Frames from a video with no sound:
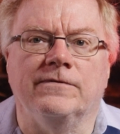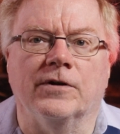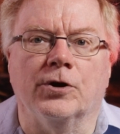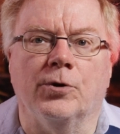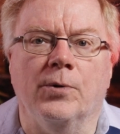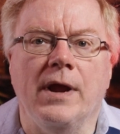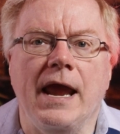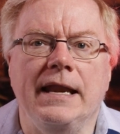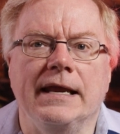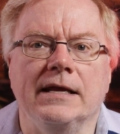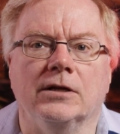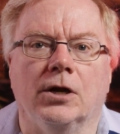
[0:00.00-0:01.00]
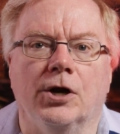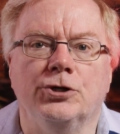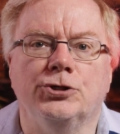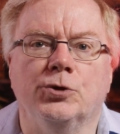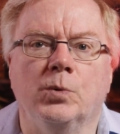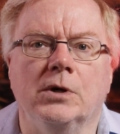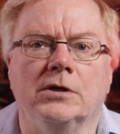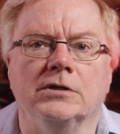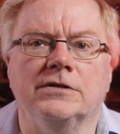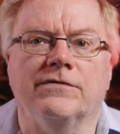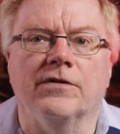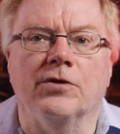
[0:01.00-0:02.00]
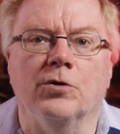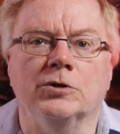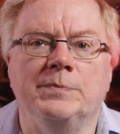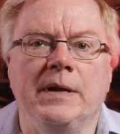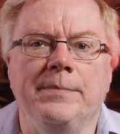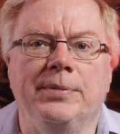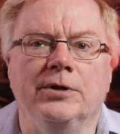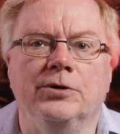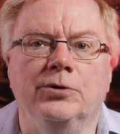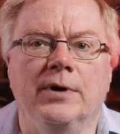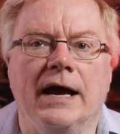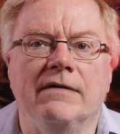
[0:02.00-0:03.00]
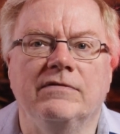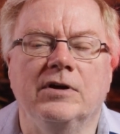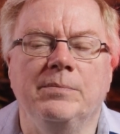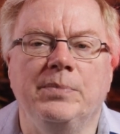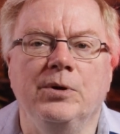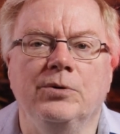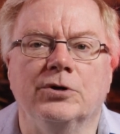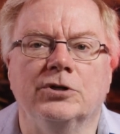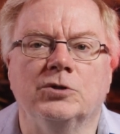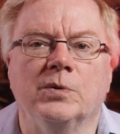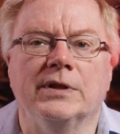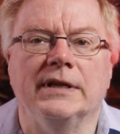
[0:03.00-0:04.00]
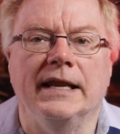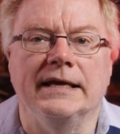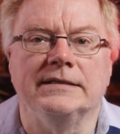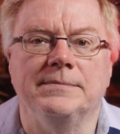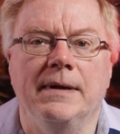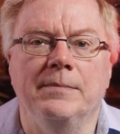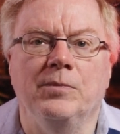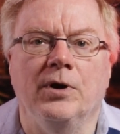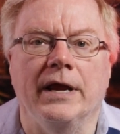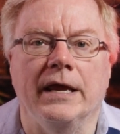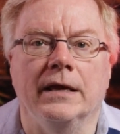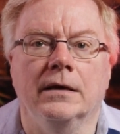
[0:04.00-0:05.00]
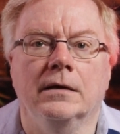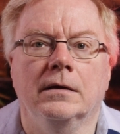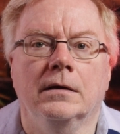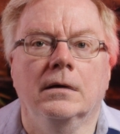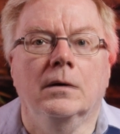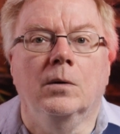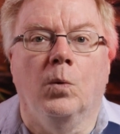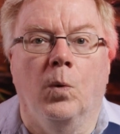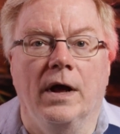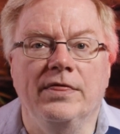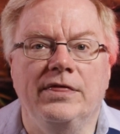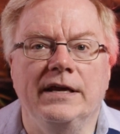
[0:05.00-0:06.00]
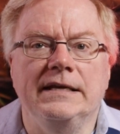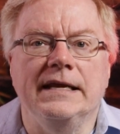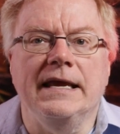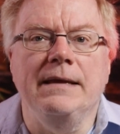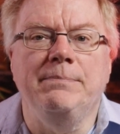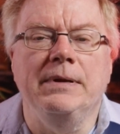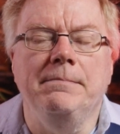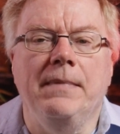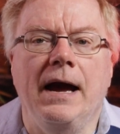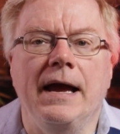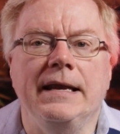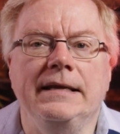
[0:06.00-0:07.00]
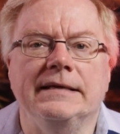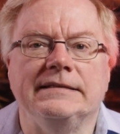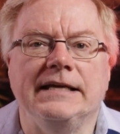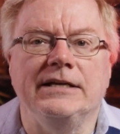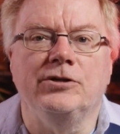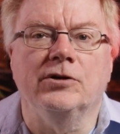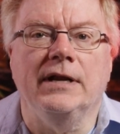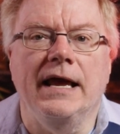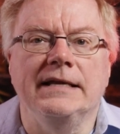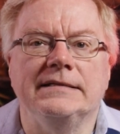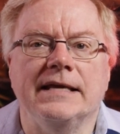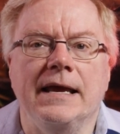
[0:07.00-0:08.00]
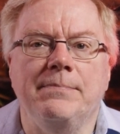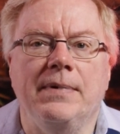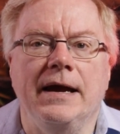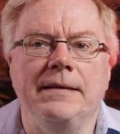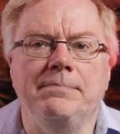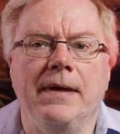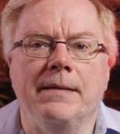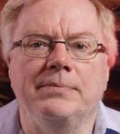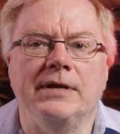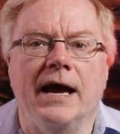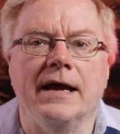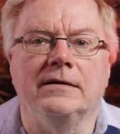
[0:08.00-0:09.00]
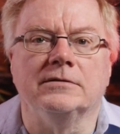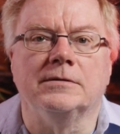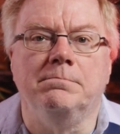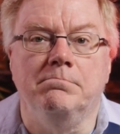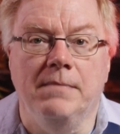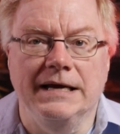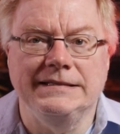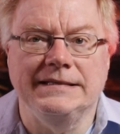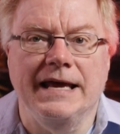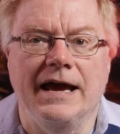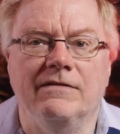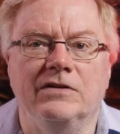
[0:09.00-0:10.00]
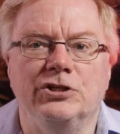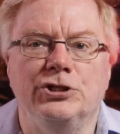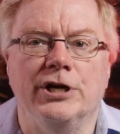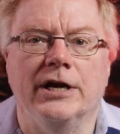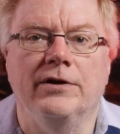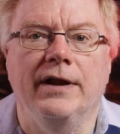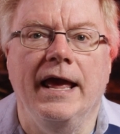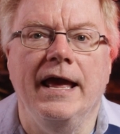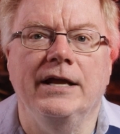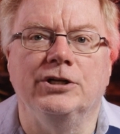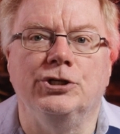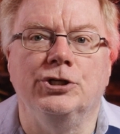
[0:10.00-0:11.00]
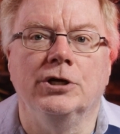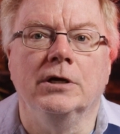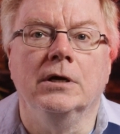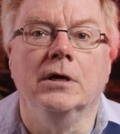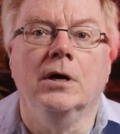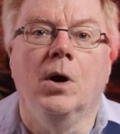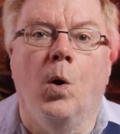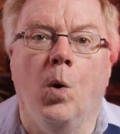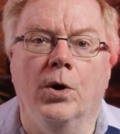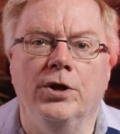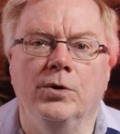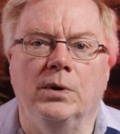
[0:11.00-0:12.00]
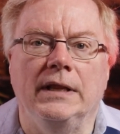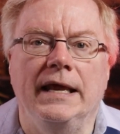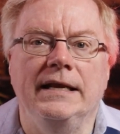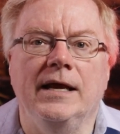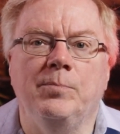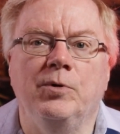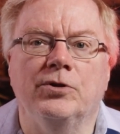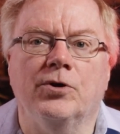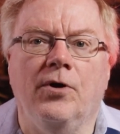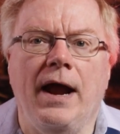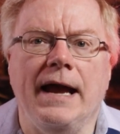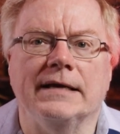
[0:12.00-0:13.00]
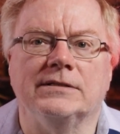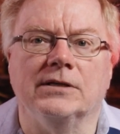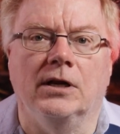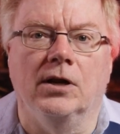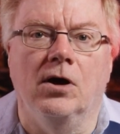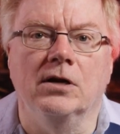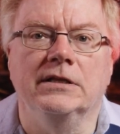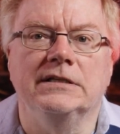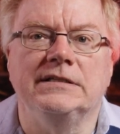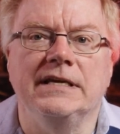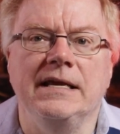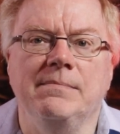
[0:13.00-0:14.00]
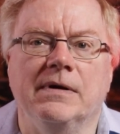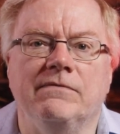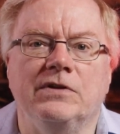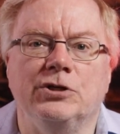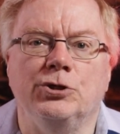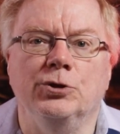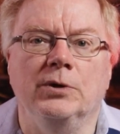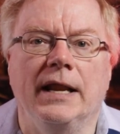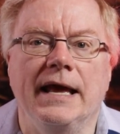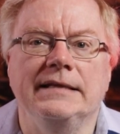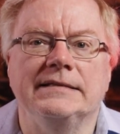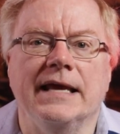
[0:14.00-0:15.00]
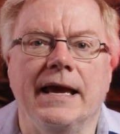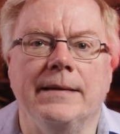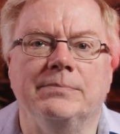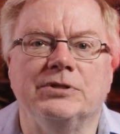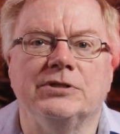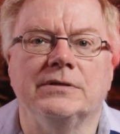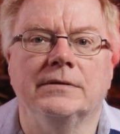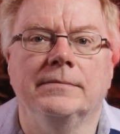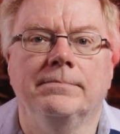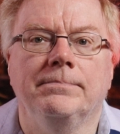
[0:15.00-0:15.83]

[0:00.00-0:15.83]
for creating larger worlds for those people who have computers with less memory. One thing to keep in mind is that your landscape height map tiles must have a shared edge, or you will end up with cracks along the seam of the two landscapes.